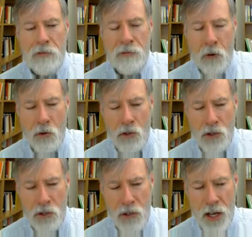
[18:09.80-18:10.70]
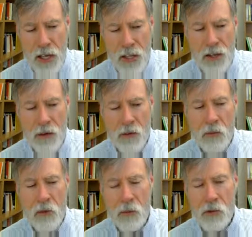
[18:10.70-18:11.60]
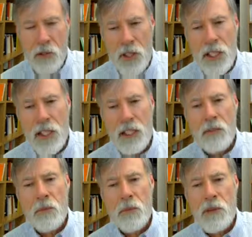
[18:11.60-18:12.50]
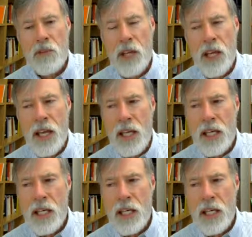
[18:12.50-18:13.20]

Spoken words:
folks decided that what was needed was a